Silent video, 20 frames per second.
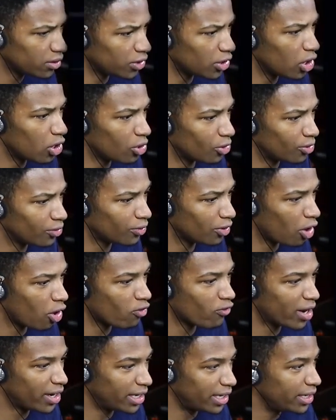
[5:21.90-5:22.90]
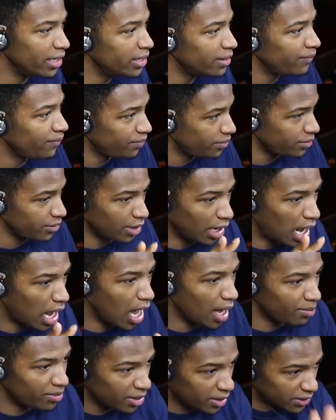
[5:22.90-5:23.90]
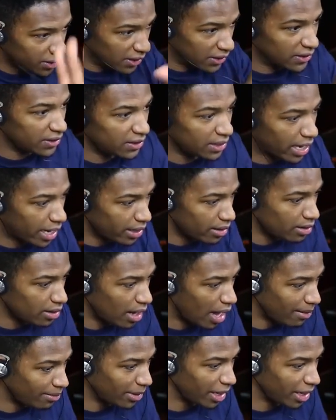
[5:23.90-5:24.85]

Yo, already the ambience is set.